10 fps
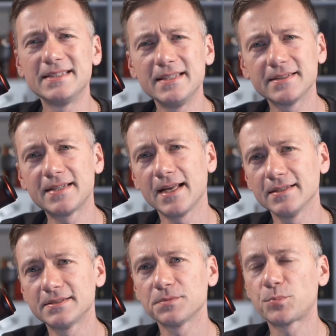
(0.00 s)
Seeing
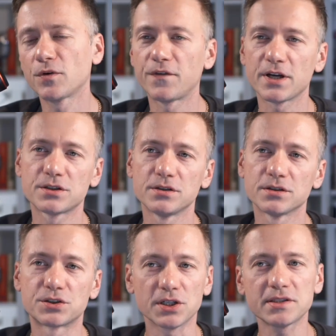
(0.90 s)
talented
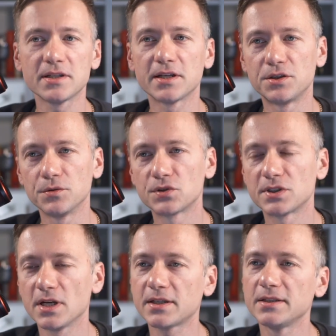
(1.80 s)
professionals just like you
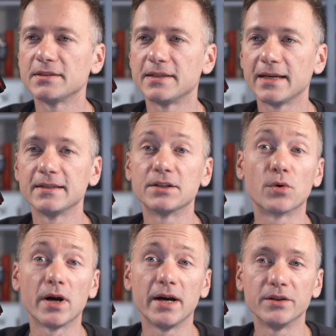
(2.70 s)
stuck in the daily
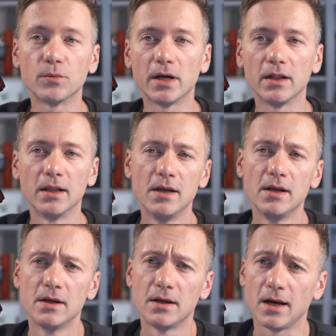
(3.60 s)
grind while
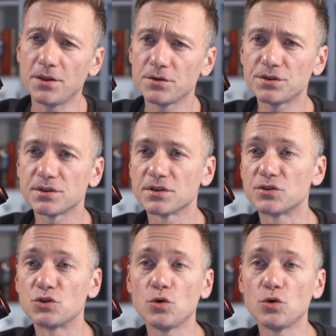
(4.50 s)
others are